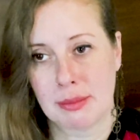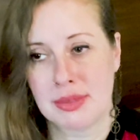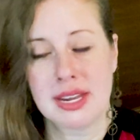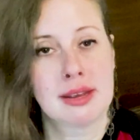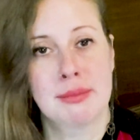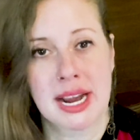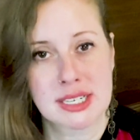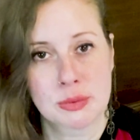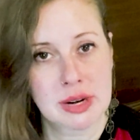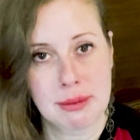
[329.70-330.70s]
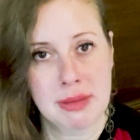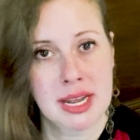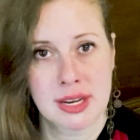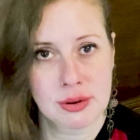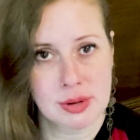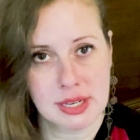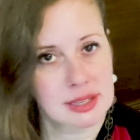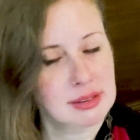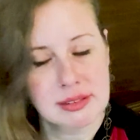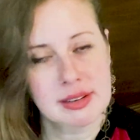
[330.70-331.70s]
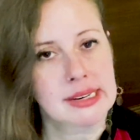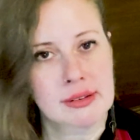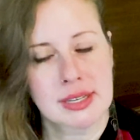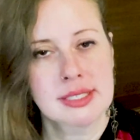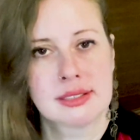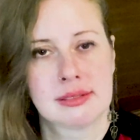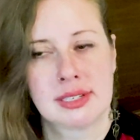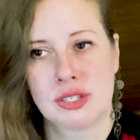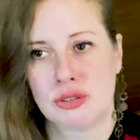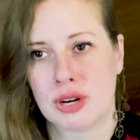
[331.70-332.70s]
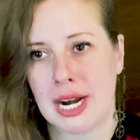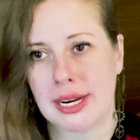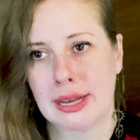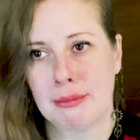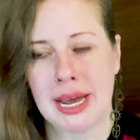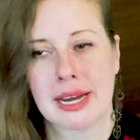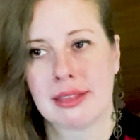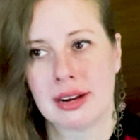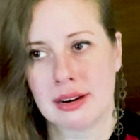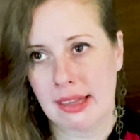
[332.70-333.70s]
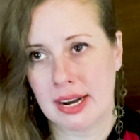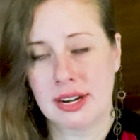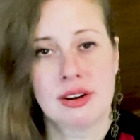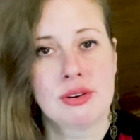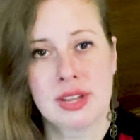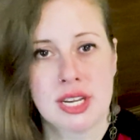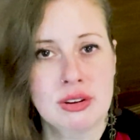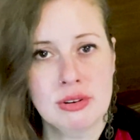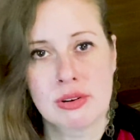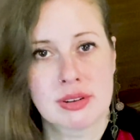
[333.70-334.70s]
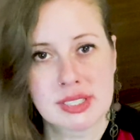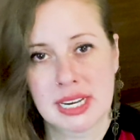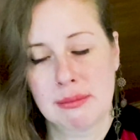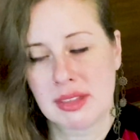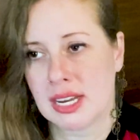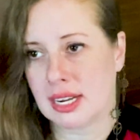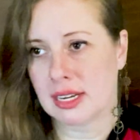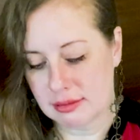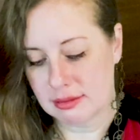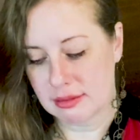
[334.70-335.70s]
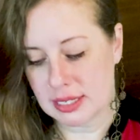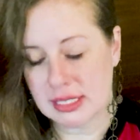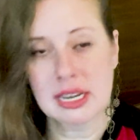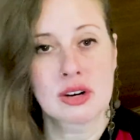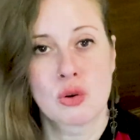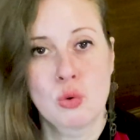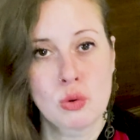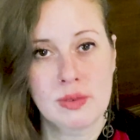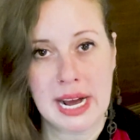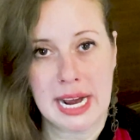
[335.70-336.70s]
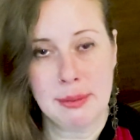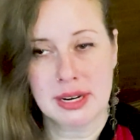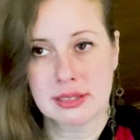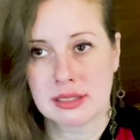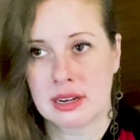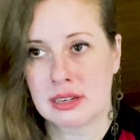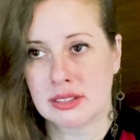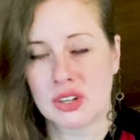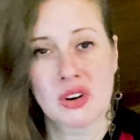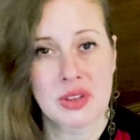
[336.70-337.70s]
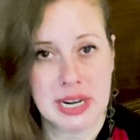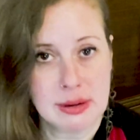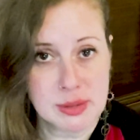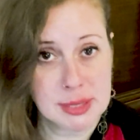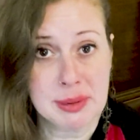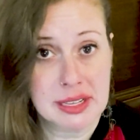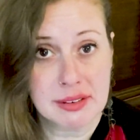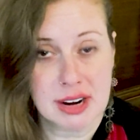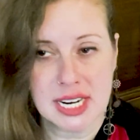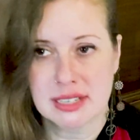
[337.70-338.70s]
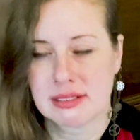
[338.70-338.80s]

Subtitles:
thinking back to when I met you, and let's try to get back there. And I know that you know the same thing. It's got a cool vibe, and it's not a song that I would typically write.